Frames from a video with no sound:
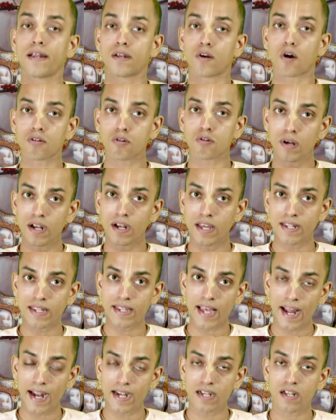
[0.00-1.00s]
And not
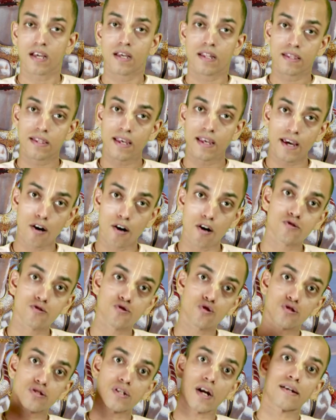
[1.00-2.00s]
only that, they
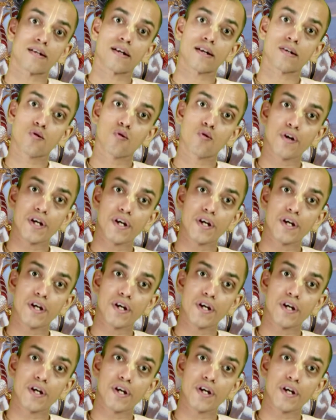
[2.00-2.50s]
also started